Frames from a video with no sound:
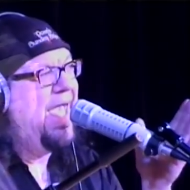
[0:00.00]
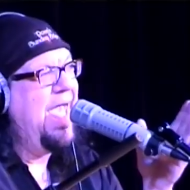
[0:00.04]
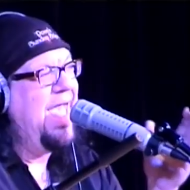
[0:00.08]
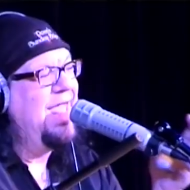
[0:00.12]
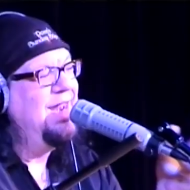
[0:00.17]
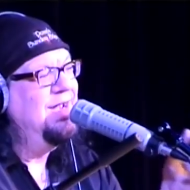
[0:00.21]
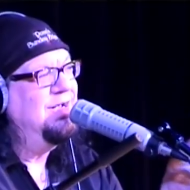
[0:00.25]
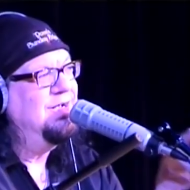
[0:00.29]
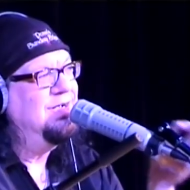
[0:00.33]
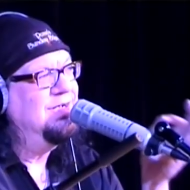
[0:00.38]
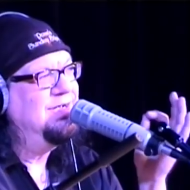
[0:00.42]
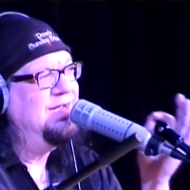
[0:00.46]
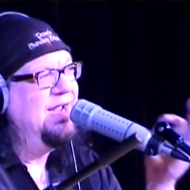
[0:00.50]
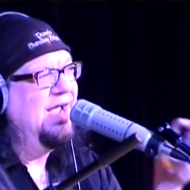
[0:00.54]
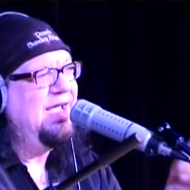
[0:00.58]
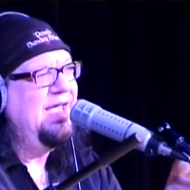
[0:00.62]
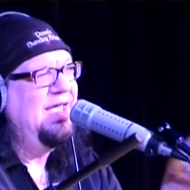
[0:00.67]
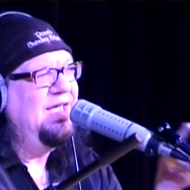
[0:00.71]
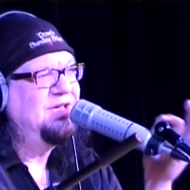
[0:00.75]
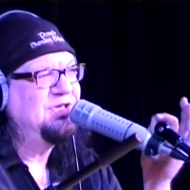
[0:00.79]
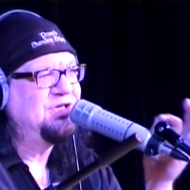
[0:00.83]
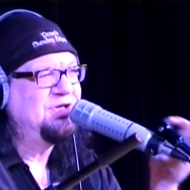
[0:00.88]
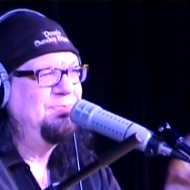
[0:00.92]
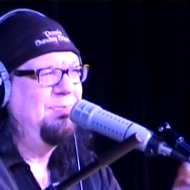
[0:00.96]
and
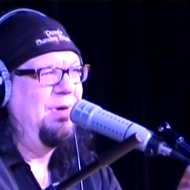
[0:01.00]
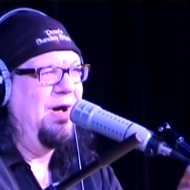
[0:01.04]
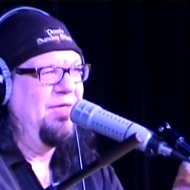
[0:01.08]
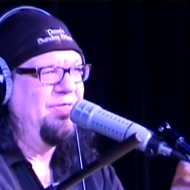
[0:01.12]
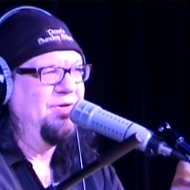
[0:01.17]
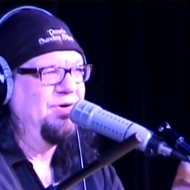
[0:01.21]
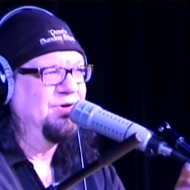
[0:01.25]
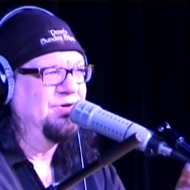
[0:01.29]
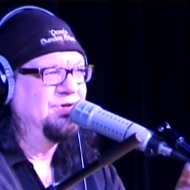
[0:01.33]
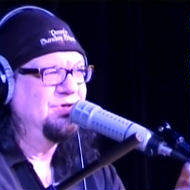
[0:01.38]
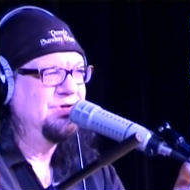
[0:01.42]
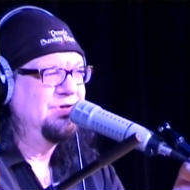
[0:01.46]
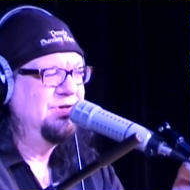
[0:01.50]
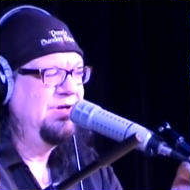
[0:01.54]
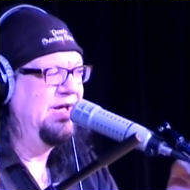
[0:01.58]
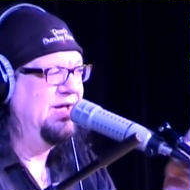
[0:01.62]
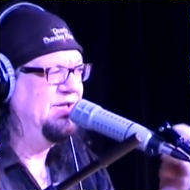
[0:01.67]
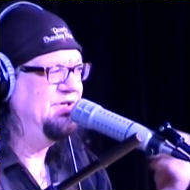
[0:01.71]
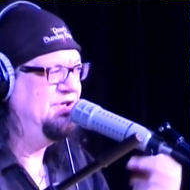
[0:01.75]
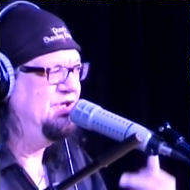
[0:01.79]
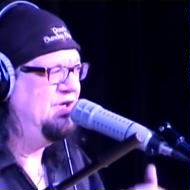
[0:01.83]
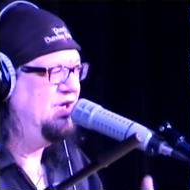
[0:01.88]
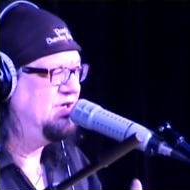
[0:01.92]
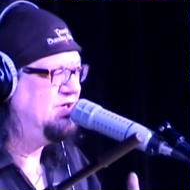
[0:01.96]
Dickie Smothers
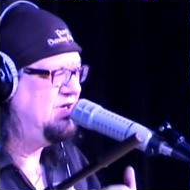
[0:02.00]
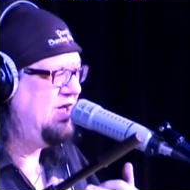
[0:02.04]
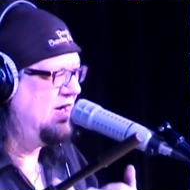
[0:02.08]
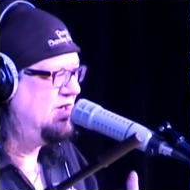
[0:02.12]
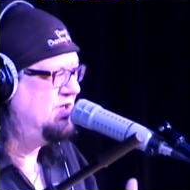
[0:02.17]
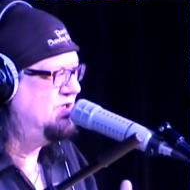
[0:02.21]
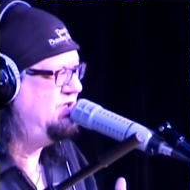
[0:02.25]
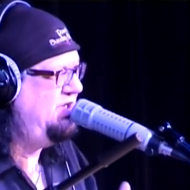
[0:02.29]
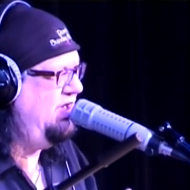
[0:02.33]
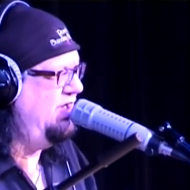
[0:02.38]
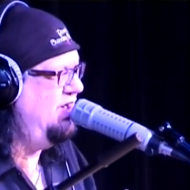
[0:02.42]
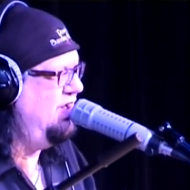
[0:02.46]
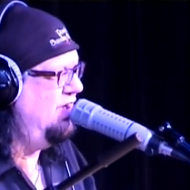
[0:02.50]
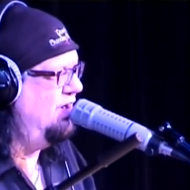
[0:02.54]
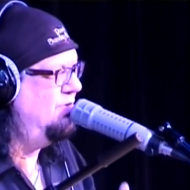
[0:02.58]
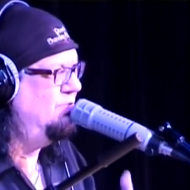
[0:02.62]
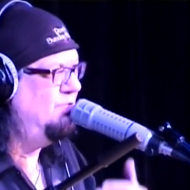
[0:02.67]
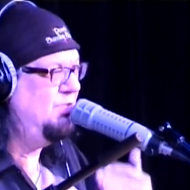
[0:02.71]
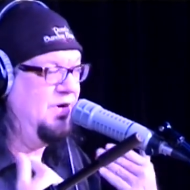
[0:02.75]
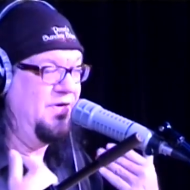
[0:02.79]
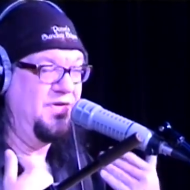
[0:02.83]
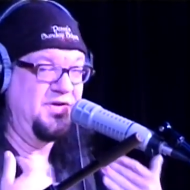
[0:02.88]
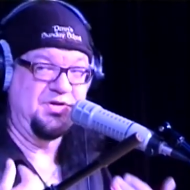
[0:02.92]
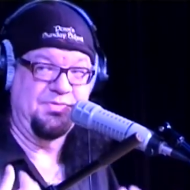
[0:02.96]
is in a tuxedo.
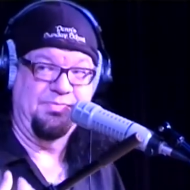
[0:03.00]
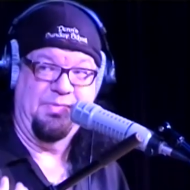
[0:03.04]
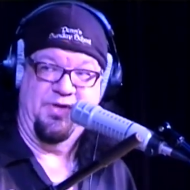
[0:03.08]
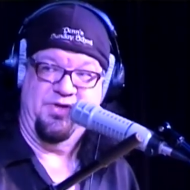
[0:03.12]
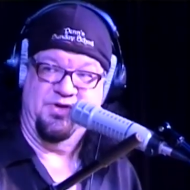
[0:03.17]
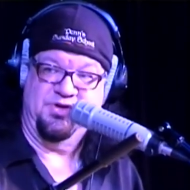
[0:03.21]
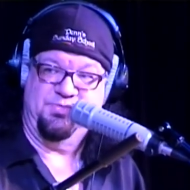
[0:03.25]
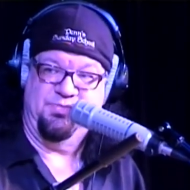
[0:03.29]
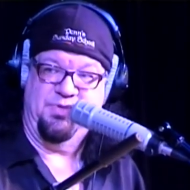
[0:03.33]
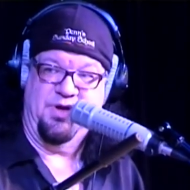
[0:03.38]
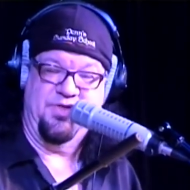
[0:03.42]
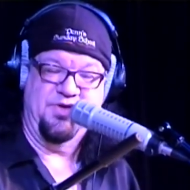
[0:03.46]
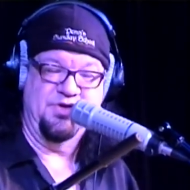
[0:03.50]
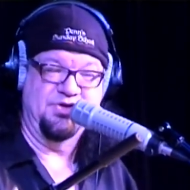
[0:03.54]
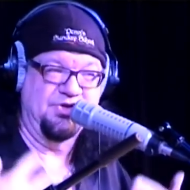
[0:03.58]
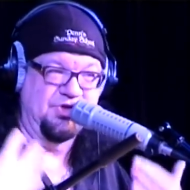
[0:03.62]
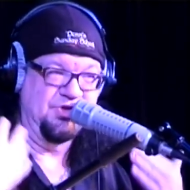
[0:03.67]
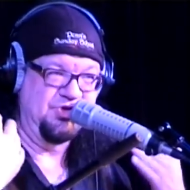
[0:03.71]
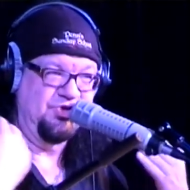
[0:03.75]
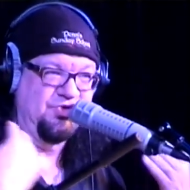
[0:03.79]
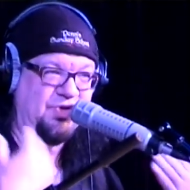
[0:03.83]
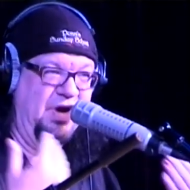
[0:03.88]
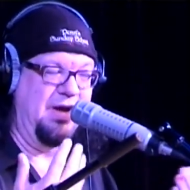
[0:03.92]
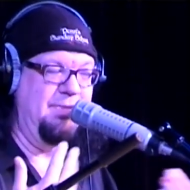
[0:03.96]
One of the Smothers brothers, the
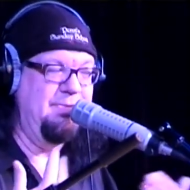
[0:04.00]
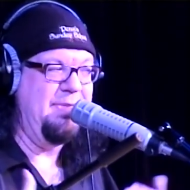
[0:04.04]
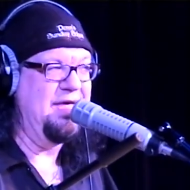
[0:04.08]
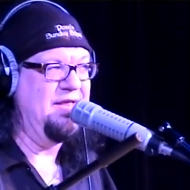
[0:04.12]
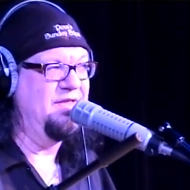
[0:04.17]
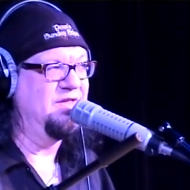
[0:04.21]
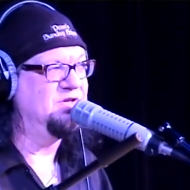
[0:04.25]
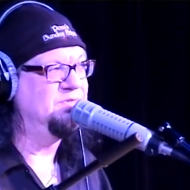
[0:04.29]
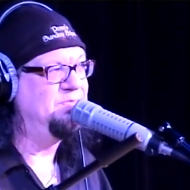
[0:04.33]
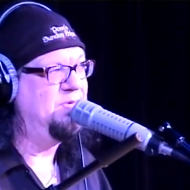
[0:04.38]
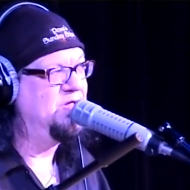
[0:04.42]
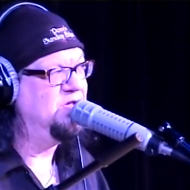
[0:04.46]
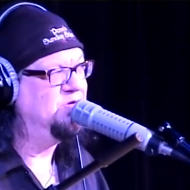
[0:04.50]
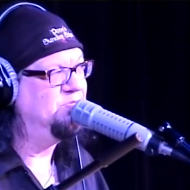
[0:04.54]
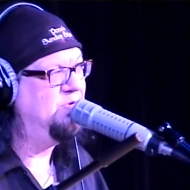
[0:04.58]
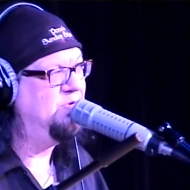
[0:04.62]
straight man of the Smothers